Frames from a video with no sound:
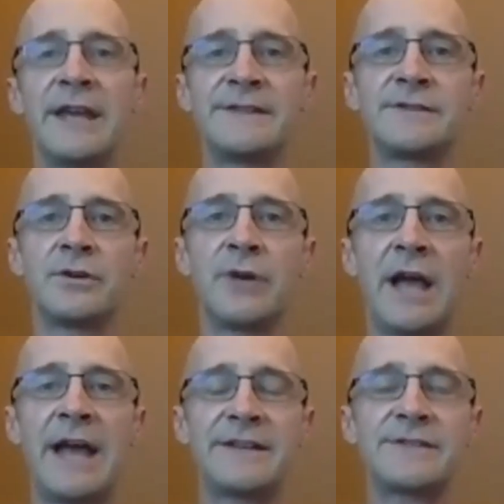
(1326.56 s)
So
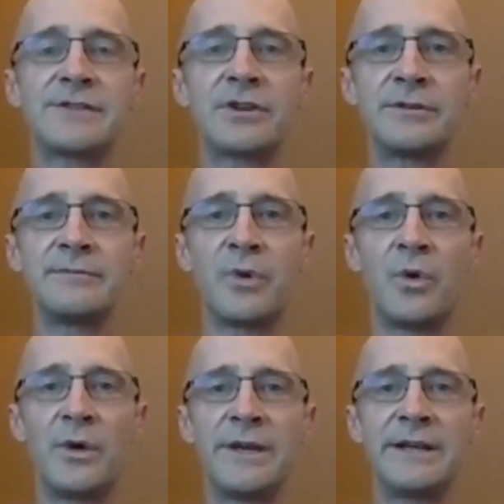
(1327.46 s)
at a certain
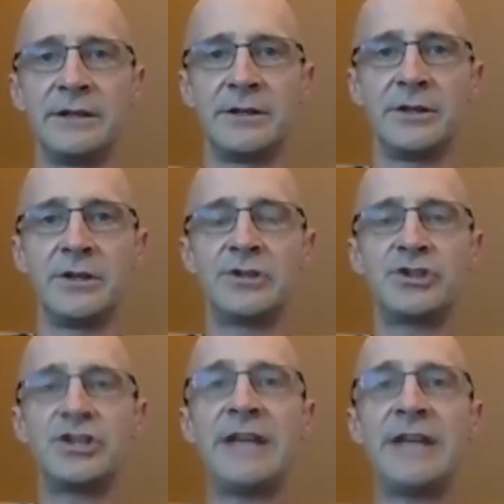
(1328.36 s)
point,
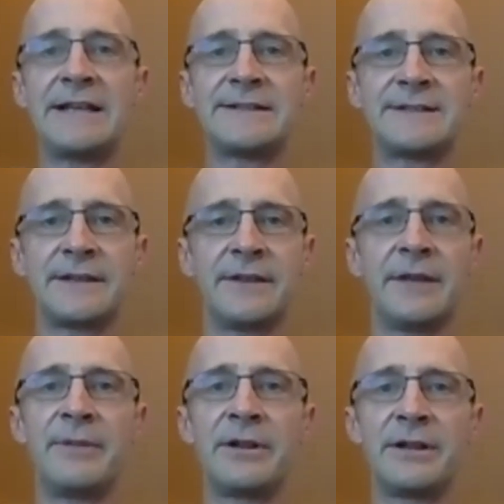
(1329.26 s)
she has the
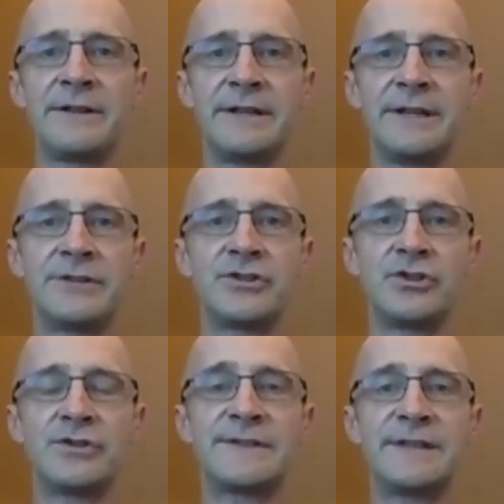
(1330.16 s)
ability to
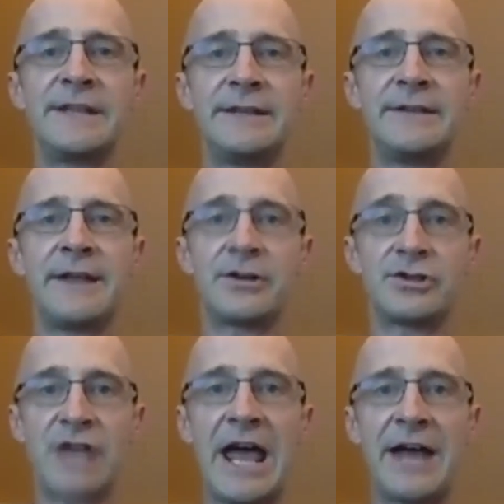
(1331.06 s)
see that her
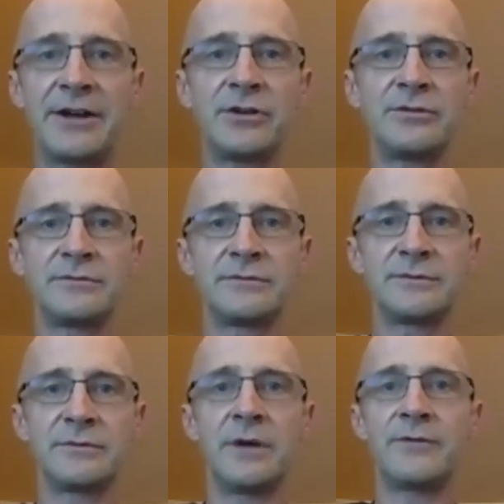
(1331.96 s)
shadow
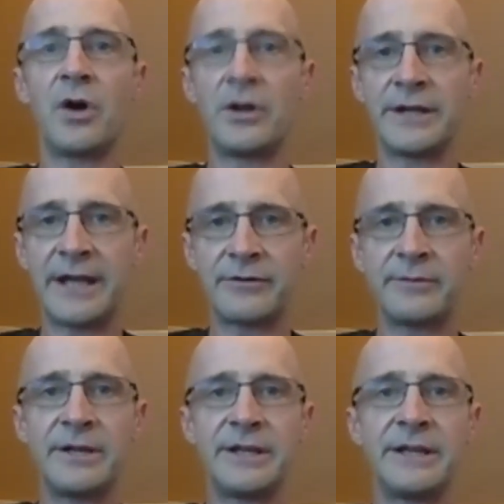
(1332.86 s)
of calling
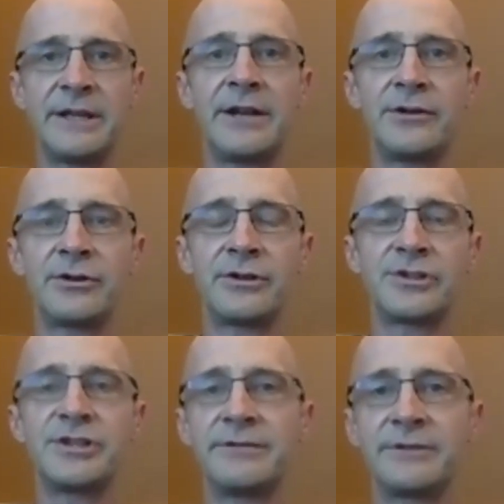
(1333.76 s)
everybody an
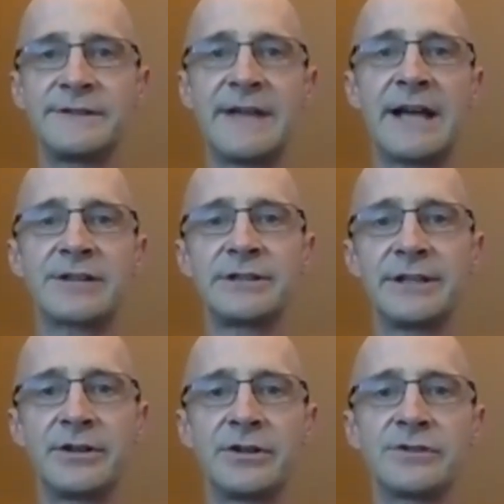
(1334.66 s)
underachiever is
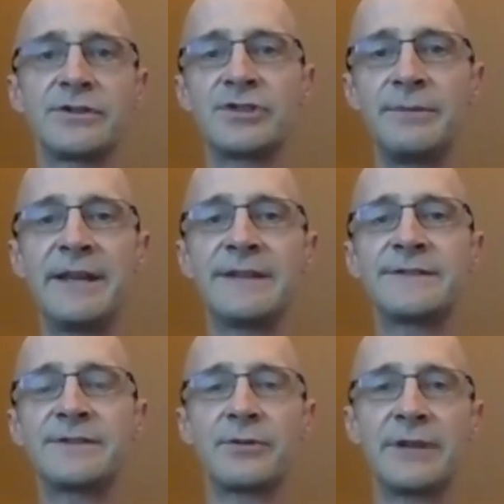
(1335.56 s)
actually her. So she
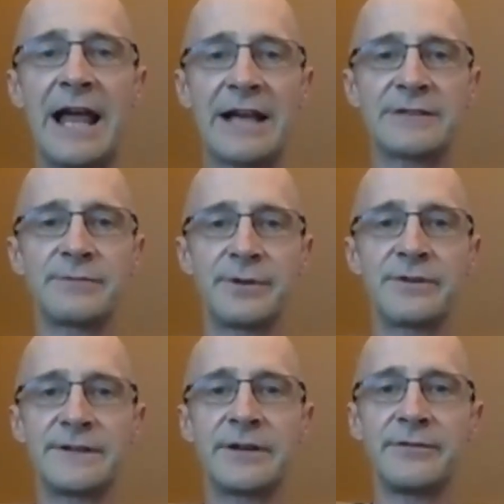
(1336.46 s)
begins to relax with
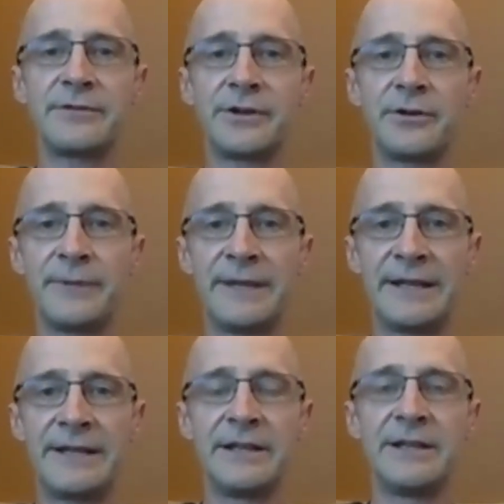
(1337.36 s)
herself a little
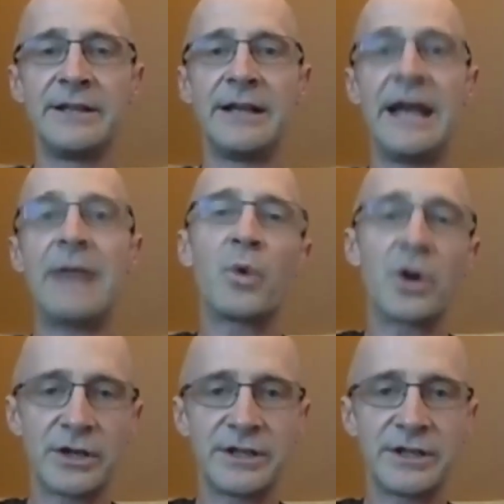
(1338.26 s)
bit at work.